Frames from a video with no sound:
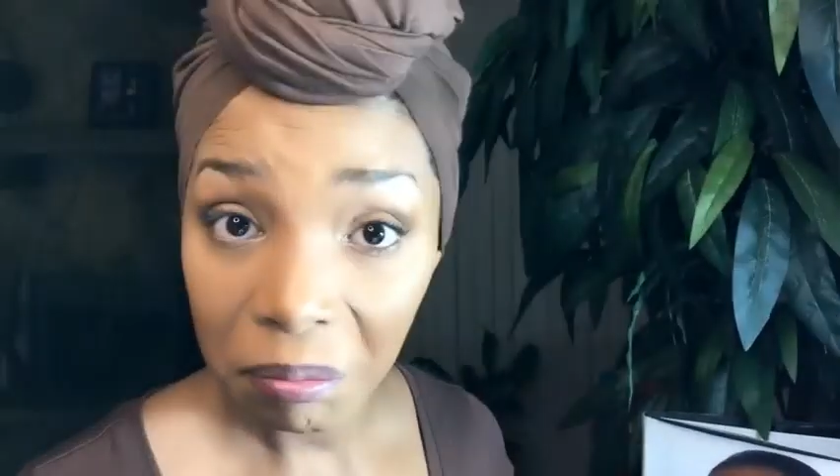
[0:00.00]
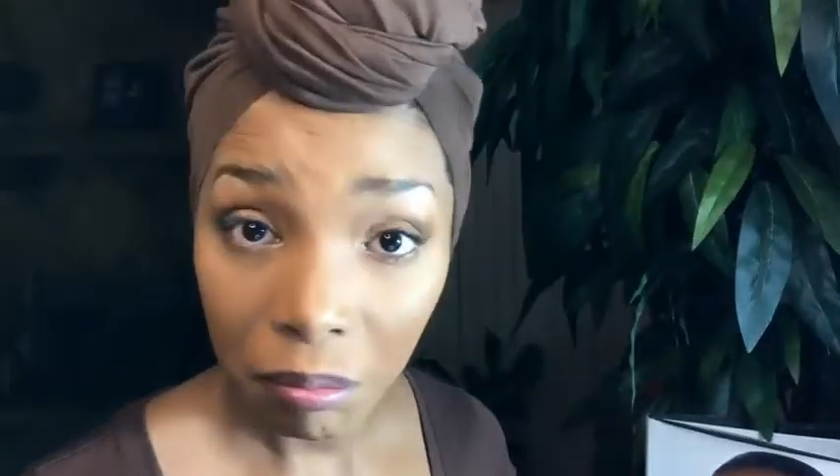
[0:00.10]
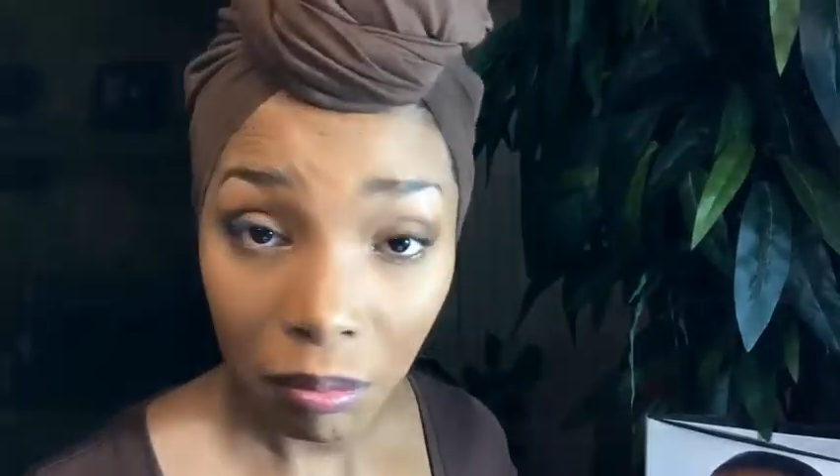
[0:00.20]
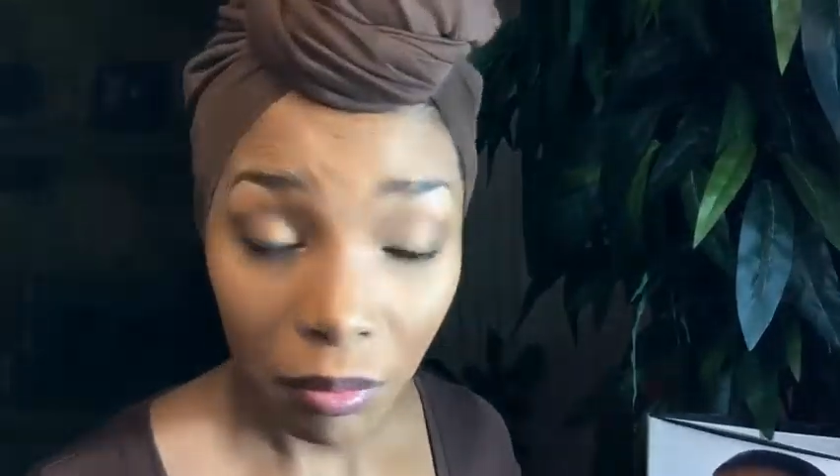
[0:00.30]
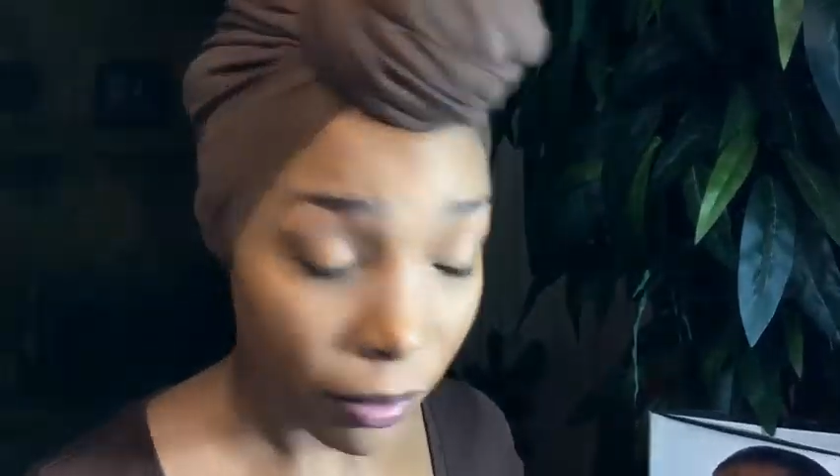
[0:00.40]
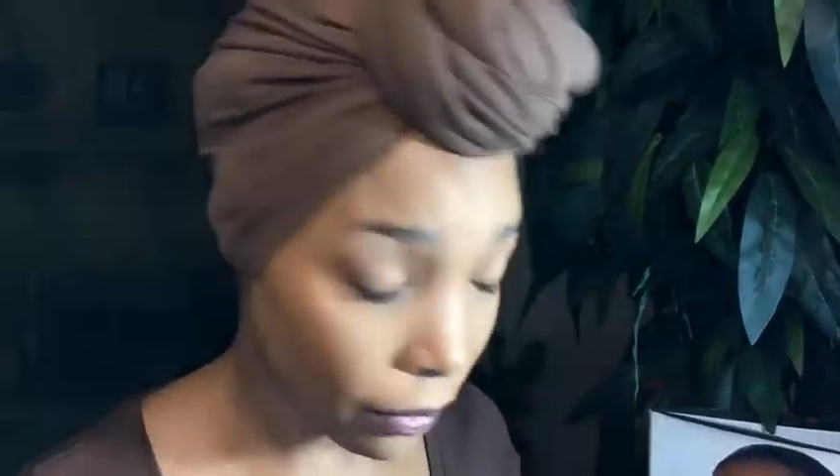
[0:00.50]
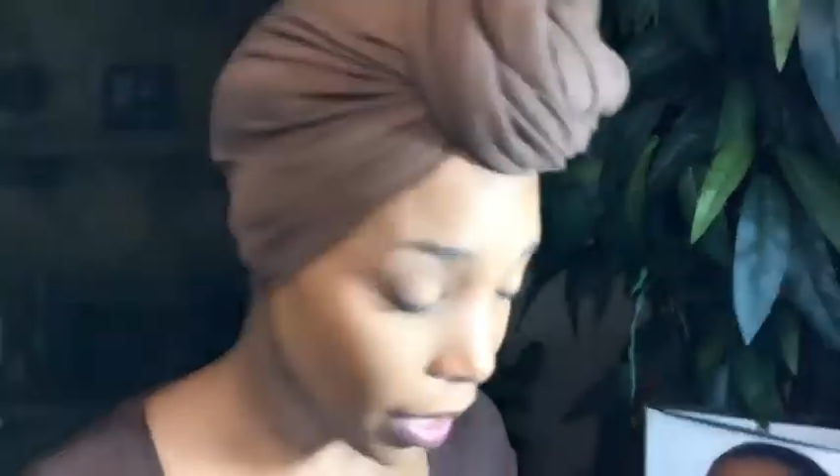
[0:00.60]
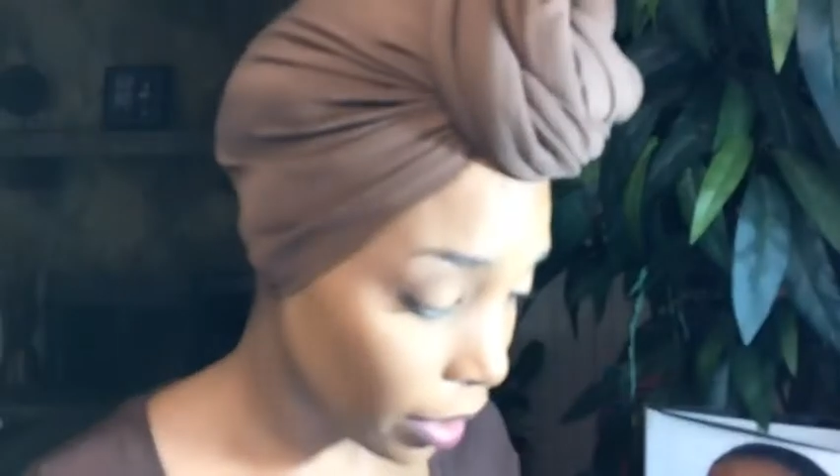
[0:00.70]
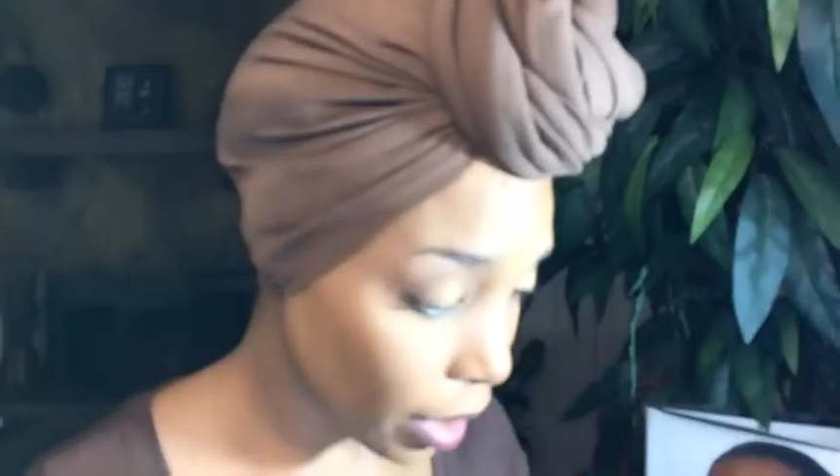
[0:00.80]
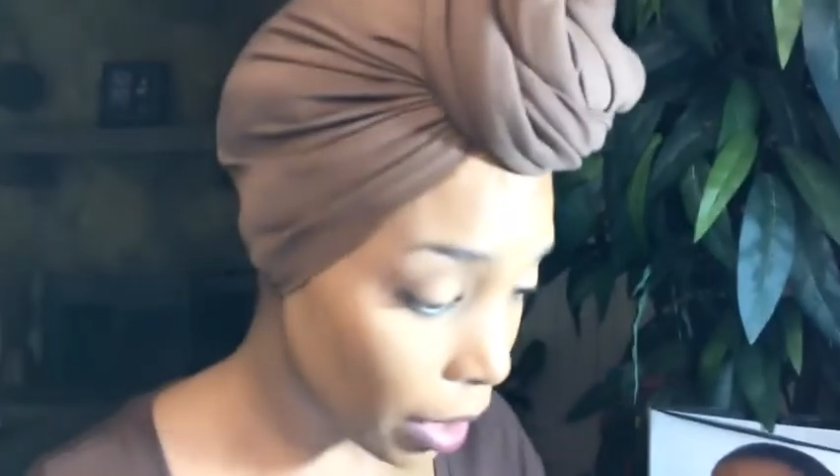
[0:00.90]
of
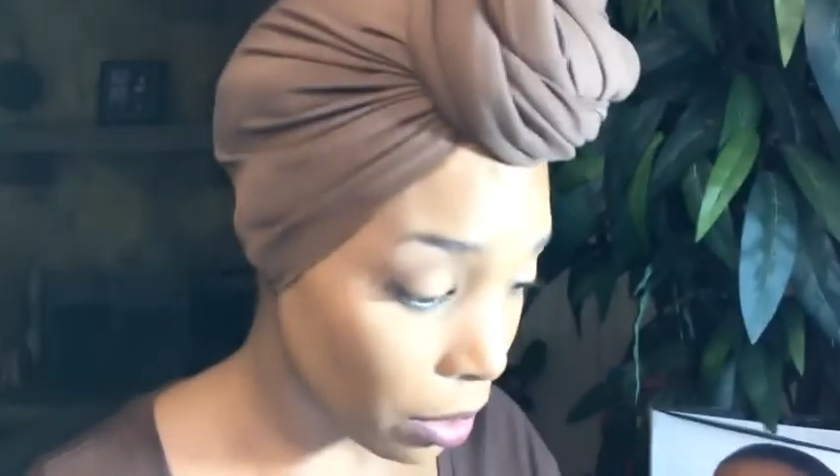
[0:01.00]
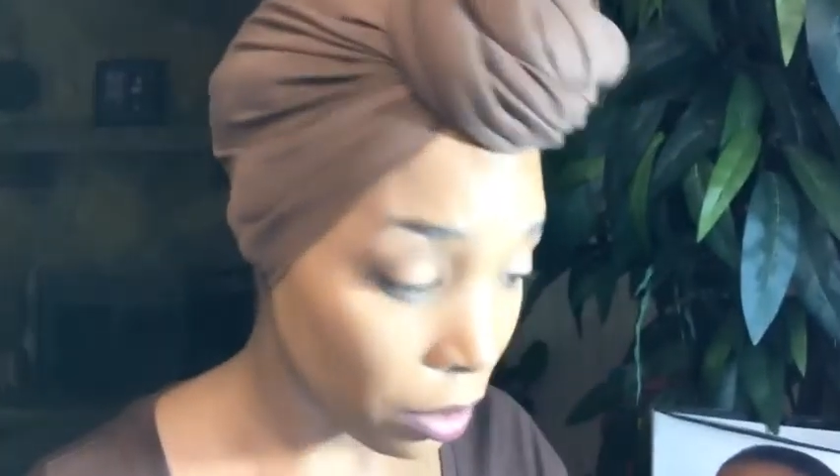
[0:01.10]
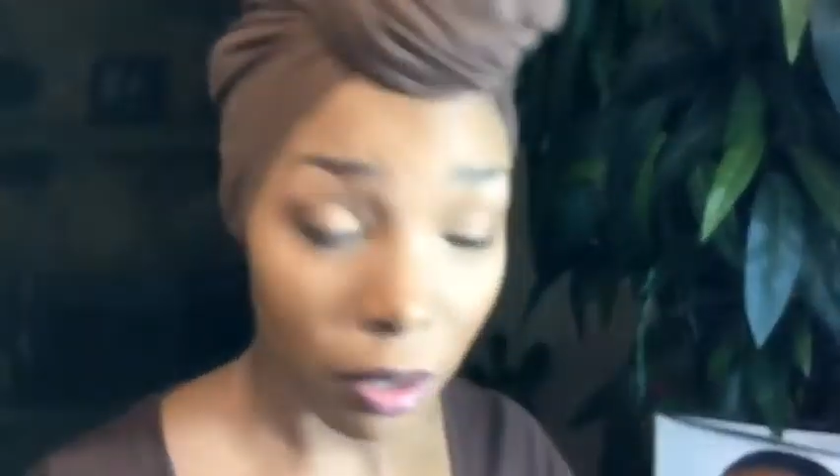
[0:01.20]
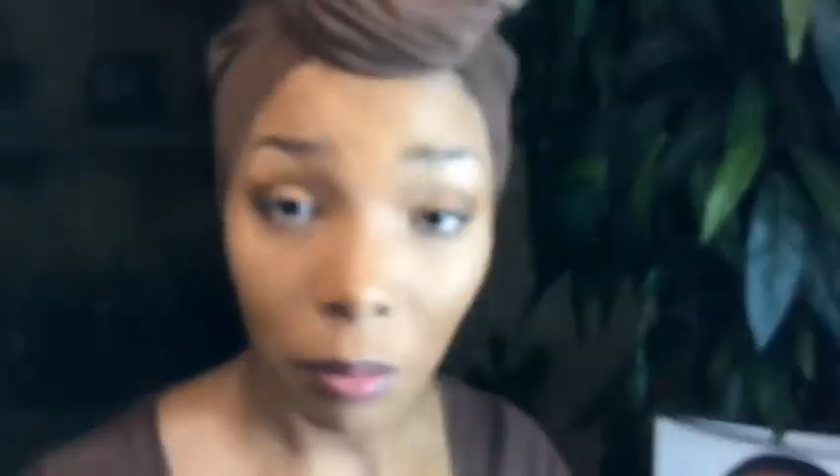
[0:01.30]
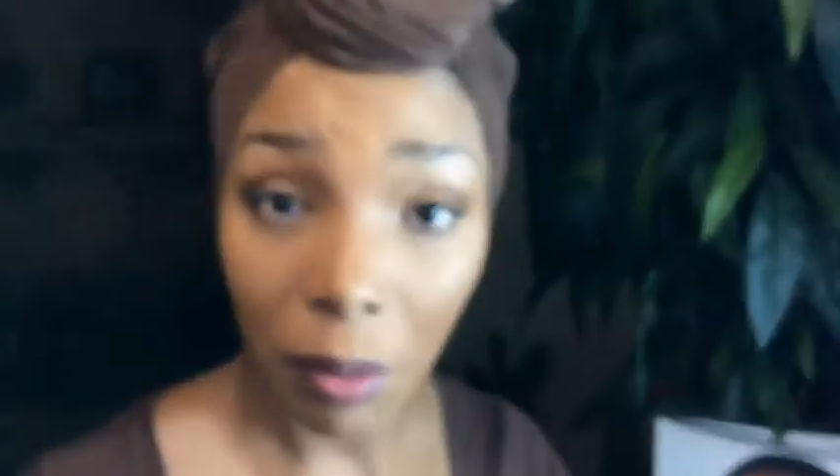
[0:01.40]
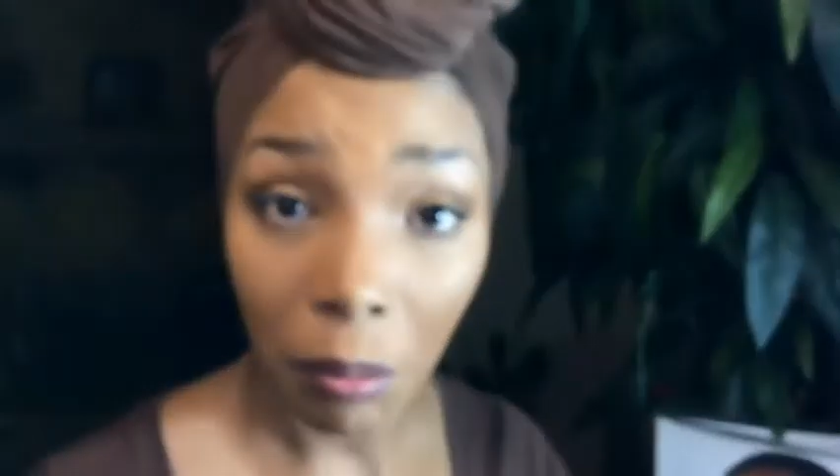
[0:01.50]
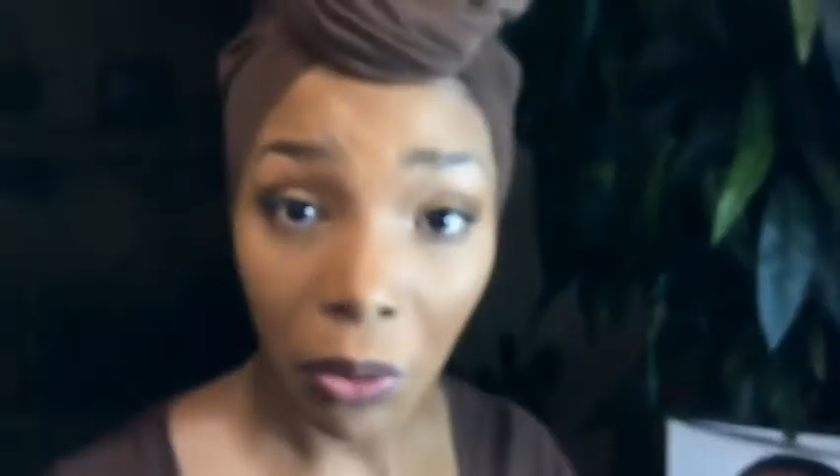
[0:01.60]
define the hairs a little bit